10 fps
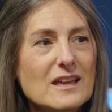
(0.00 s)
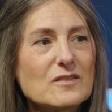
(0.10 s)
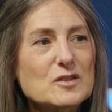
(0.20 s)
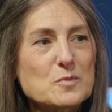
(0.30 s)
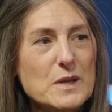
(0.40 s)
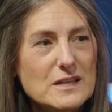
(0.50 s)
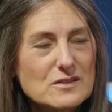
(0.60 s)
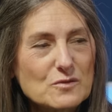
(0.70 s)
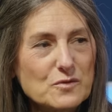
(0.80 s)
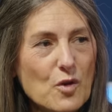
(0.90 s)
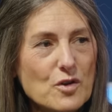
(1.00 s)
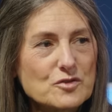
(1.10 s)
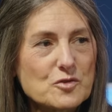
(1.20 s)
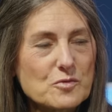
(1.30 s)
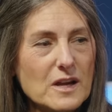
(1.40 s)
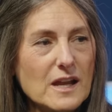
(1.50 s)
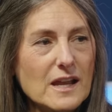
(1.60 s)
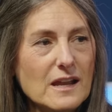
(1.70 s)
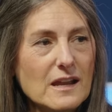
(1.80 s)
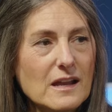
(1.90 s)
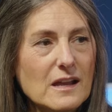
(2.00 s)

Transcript: this piece of lingerie